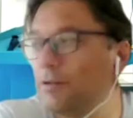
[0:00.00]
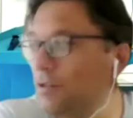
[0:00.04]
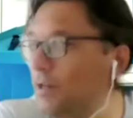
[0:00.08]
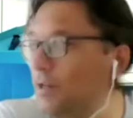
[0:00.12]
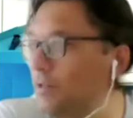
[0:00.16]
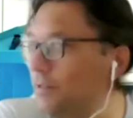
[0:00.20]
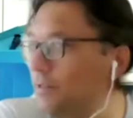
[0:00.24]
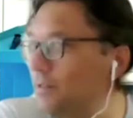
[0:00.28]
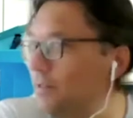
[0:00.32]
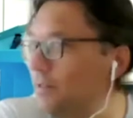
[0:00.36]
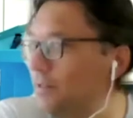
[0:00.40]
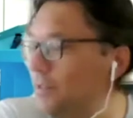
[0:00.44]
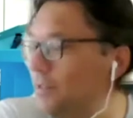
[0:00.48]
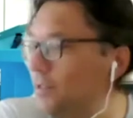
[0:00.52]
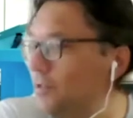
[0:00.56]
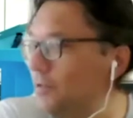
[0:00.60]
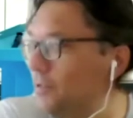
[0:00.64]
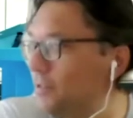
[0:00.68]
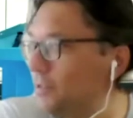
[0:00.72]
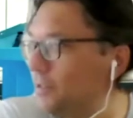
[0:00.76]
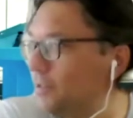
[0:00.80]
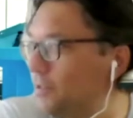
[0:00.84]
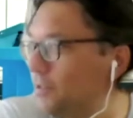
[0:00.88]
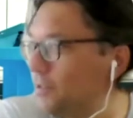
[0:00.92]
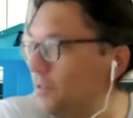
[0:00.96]
I, it's
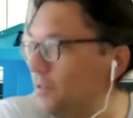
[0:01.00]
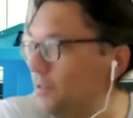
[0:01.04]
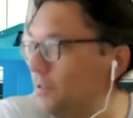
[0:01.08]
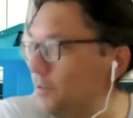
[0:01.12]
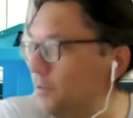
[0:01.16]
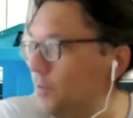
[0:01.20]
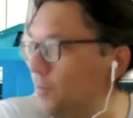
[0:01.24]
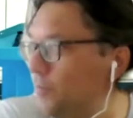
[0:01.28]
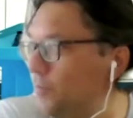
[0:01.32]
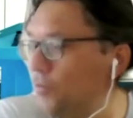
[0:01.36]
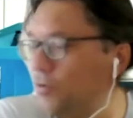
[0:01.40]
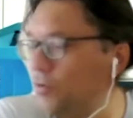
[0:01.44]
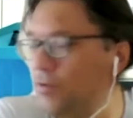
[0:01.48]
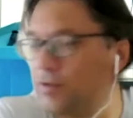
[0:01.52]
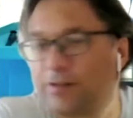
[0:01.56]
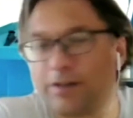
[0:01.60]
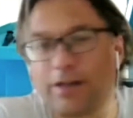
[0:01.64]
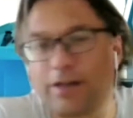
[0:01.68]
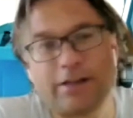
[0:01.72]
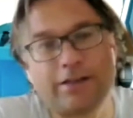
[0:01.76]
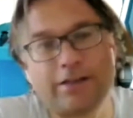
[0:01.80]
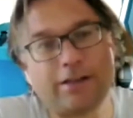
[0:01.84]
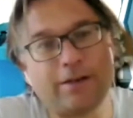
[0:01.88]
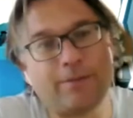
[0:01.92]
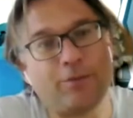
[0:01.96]
interesting. I just listened to a Bruce
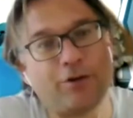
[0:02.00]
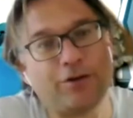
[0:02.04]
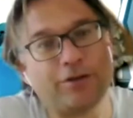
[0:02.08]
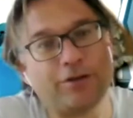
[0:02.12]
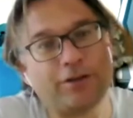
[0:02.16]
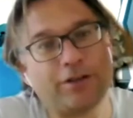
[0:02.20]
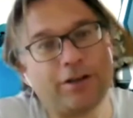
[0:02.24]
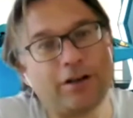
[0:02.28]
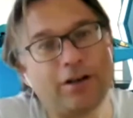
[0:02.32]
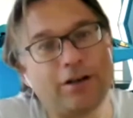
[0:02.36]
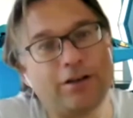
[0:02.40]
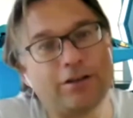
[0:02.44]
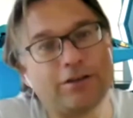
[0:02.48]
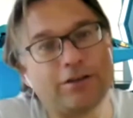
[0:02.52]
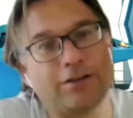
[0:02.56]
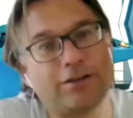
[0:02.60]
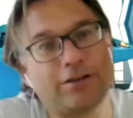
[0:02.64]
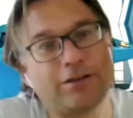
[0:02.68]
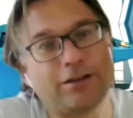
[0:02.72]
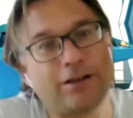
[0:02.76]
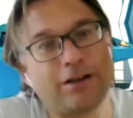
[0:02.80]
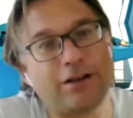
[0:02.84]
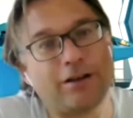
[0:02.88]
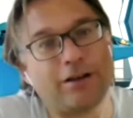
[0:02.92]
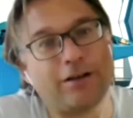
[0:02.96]
Daisley
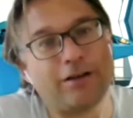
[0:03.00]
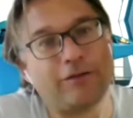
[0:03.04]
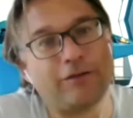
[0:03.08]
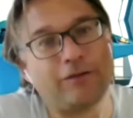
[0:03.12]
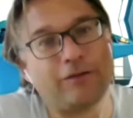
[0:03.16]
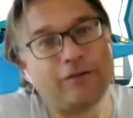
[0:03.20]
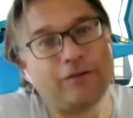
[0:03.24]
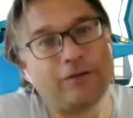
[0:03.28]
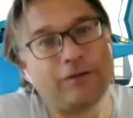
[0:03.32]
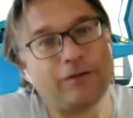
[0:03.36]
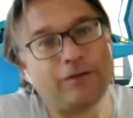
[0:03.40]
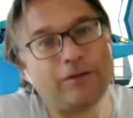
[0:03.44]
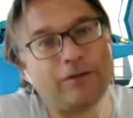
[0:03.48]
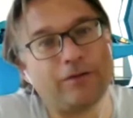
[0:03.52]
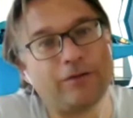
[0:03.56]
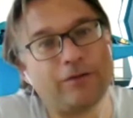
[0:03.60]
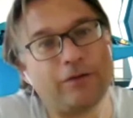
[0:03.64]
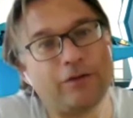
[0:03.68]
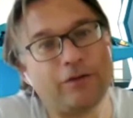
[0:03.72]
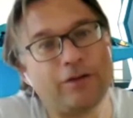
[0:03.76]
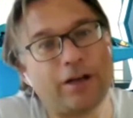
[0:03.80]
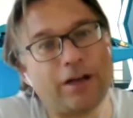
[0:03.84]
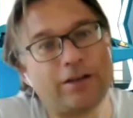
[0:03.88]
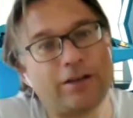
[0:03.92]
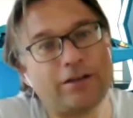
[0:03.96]
podcast uh, a,
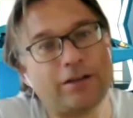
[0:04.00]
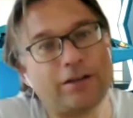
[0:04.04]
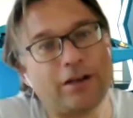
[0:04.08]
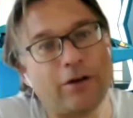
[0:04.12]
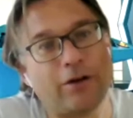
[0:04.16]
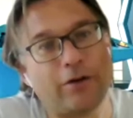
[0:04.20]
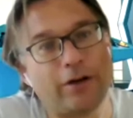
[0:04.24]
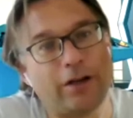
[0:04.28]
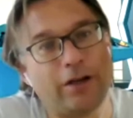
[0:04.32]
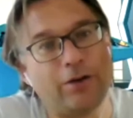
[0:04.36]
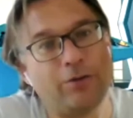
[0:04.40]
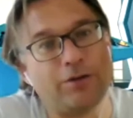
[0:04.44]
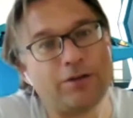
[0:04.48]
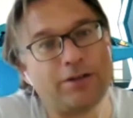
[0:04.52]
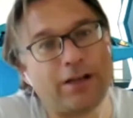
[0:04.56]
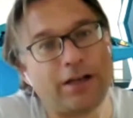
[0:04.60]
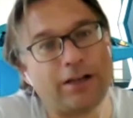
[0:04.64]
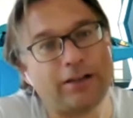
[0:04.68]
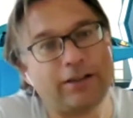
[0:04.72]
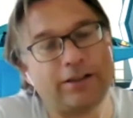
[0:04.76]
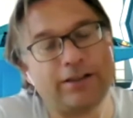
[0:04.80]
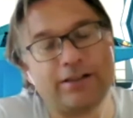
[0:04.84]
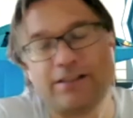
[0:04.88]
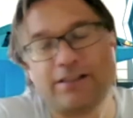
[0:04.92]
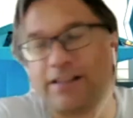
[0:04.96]
few days ago, and he was
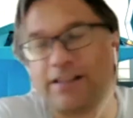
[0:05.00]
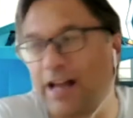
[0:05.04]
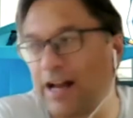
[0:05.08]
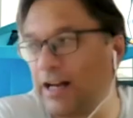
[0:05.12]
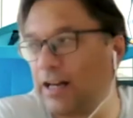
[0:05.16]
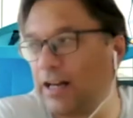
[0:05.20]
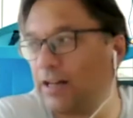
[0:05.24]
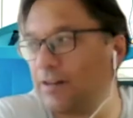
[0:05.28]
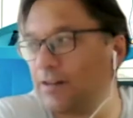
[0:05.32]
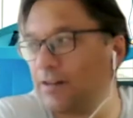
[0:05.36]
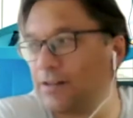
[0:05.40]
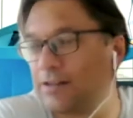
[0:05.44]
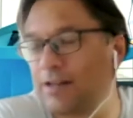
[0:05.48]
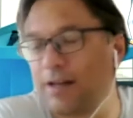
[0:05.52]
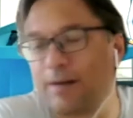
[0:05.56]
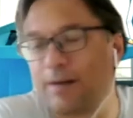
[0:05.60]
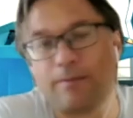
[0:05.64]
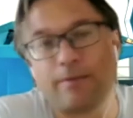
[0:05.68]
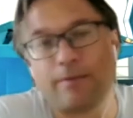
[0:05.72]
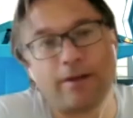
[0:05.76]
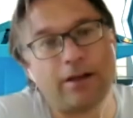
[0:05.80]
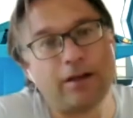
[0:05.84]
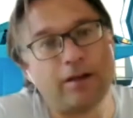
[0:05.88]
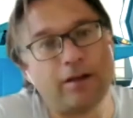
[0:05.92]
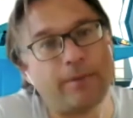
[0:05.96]
saying exactly the same
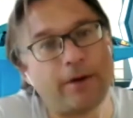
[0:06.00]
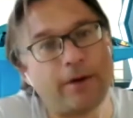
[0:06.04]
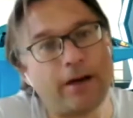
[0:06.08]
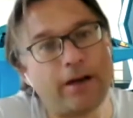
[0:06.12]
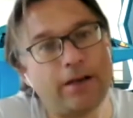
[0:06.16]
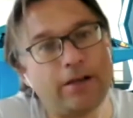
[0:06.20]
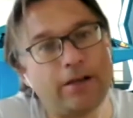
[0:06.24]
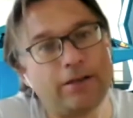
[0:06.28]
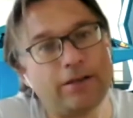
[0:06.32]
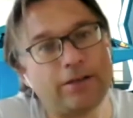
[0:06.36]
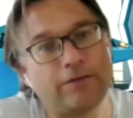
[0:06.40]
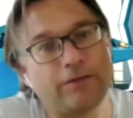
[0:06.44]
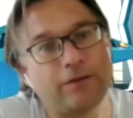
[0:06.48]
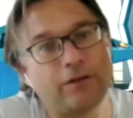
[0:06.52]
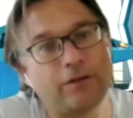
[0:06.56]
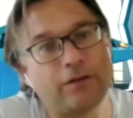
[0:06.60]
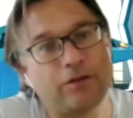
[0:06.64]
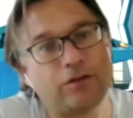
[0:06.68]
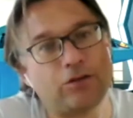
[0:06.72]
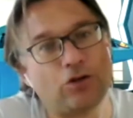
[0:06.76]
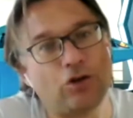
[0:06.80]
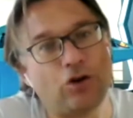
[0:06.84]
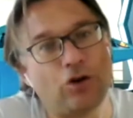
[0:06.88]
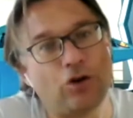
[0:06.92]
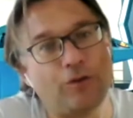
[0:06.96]
thing about his
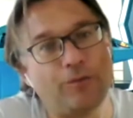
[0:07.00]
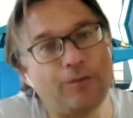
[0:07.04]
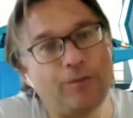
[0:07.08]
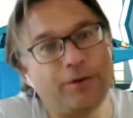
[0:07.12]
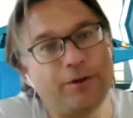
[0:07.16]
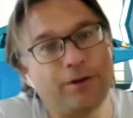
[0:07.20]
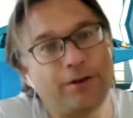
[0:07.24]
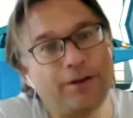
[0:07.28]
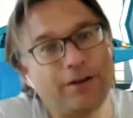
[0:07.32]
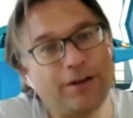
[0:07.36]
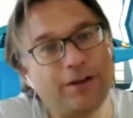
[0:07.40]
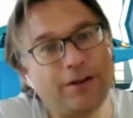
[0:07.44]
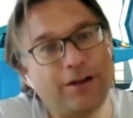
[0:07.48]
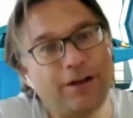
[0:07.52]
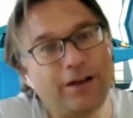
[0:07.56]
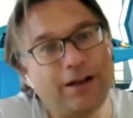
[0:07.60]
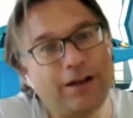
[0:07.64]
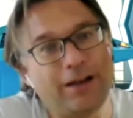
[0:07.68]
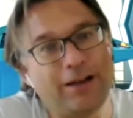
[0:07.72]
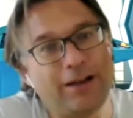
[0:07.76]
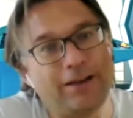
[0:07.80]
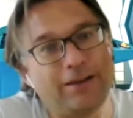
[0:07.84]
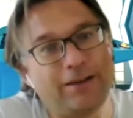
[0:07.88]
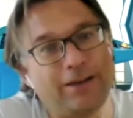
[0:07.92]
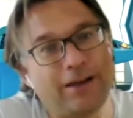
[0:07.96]
first job.
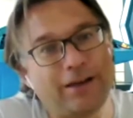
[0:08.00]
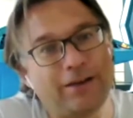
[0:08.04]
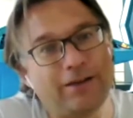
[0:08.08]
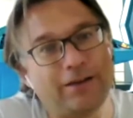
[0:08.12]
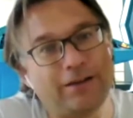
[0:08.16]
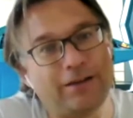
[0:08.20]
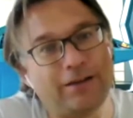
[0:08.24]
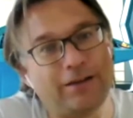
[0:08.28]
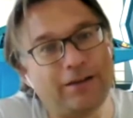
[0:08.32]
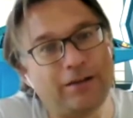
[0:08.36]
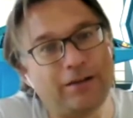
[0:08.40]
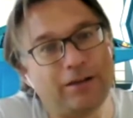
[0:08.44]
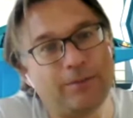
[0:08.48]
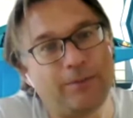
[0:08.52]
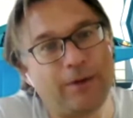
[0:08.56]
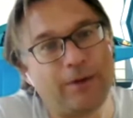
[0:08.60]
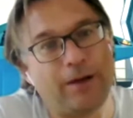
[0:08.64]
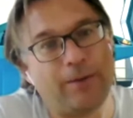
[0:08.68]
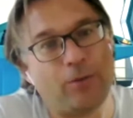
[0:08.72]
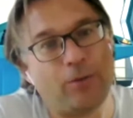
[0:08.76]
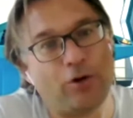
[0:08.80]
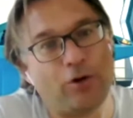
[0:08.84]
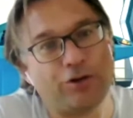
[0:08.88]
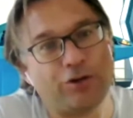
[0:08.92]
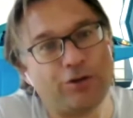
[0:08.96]
He, the, the, the,
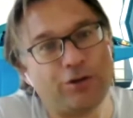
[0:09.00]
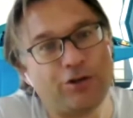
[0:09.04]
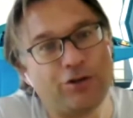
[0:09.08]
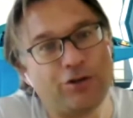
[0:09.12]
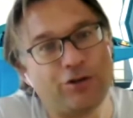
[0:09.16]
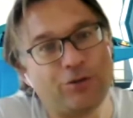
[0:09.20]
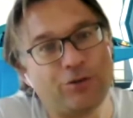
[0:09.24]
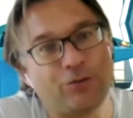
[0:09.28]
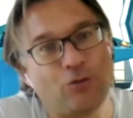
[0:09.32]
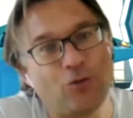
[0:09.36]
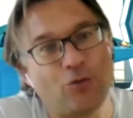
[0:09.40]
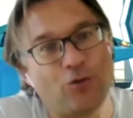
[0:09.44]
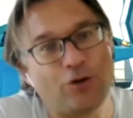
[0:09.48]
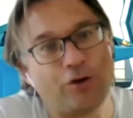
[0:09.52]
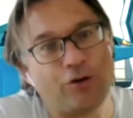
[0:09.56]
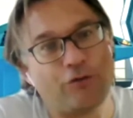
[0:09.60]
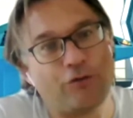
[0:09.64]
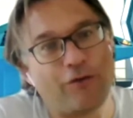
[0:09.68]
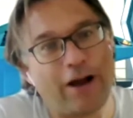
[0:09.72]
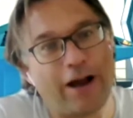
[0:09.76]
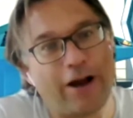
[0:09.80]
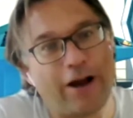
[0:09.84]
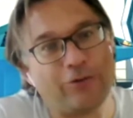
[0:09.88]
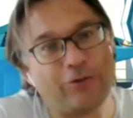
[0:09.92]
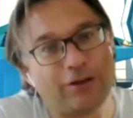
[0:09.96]
big boss used to walk
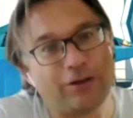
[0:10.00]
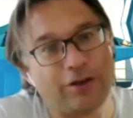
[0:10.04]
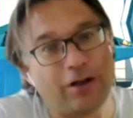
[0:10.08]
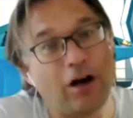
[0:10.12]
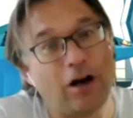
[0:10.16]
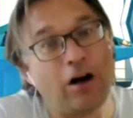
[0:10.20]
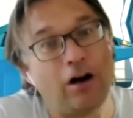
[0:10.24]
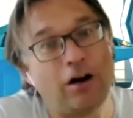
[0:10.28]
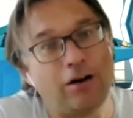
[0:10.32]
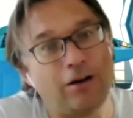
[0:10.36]
around and uh,